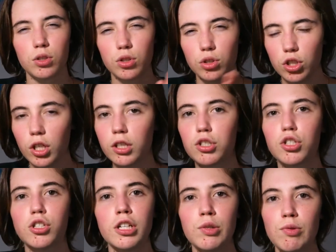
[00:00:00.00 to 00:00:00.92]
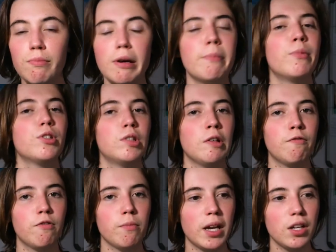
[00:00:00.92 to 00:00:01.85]
just remembers the
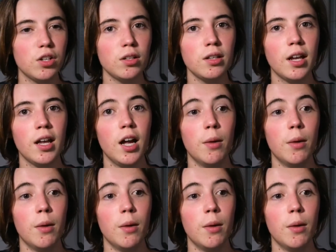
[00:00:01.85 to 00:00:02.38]
information,